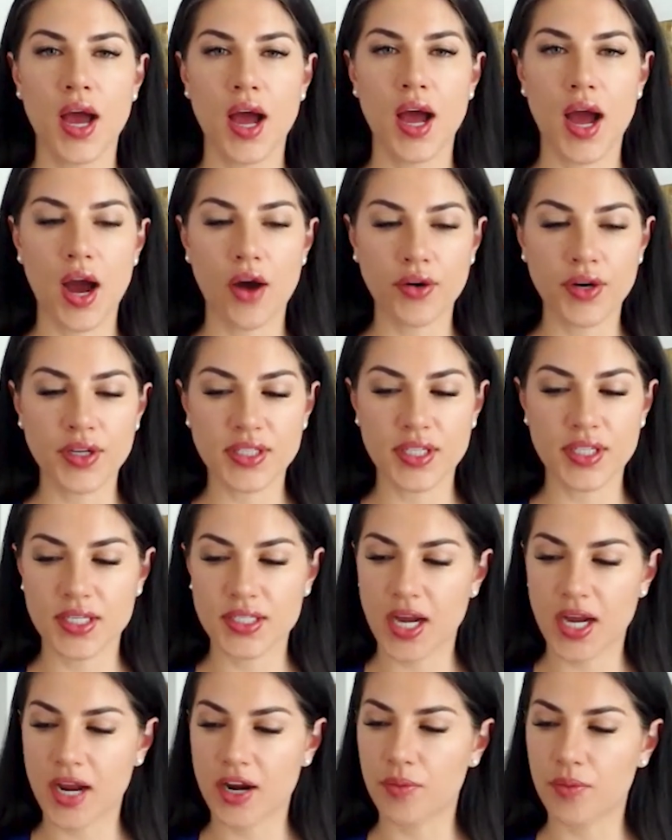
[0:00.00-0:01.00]
How does an
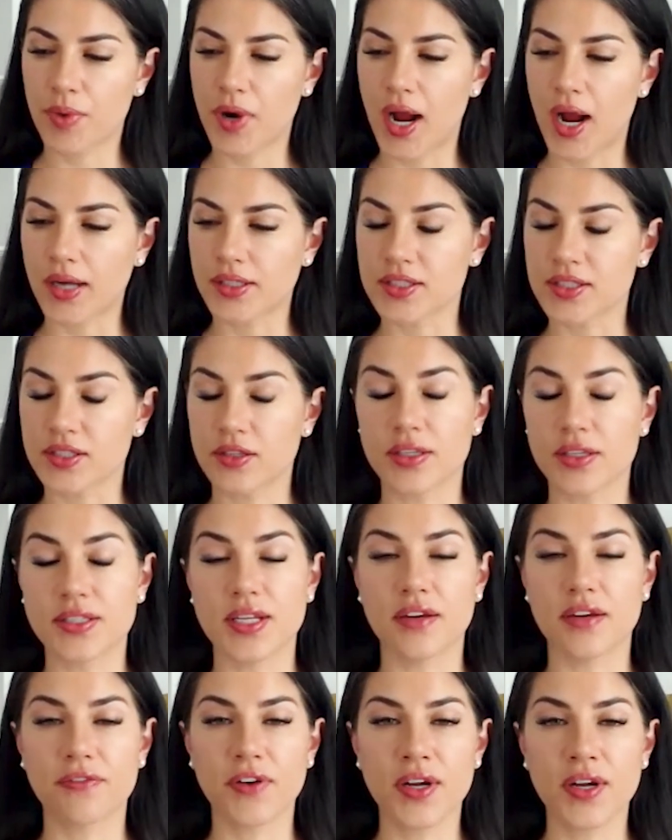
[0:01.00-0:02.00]
entire practice look
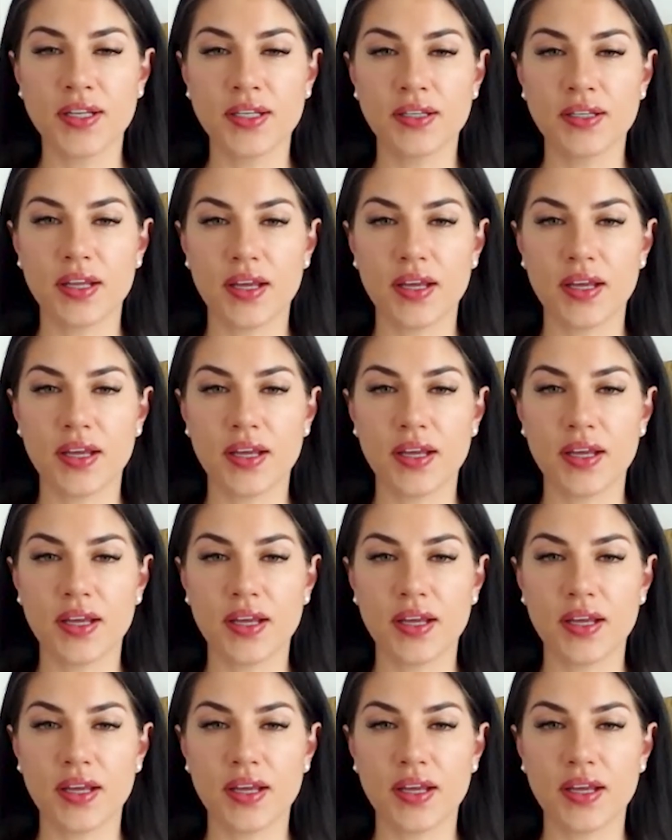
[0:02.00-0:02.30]
different?